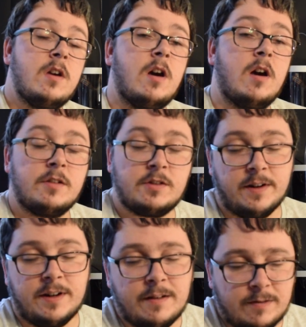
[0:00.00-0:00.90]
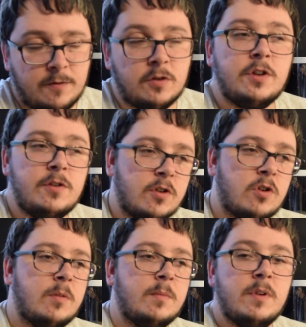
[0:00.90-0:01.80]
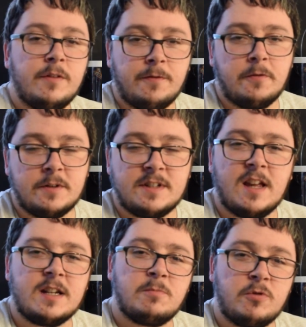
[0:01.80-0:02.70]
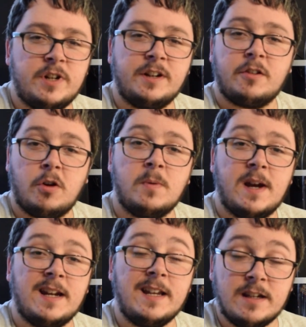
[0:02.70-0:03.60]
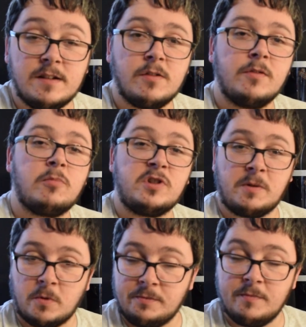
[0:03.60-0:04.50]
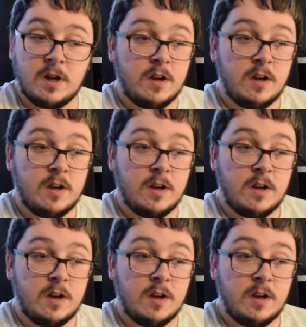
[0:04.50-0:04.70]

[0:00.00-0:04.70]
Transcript: uh, sorry, nath42.com forward slash Project ONE, Project One,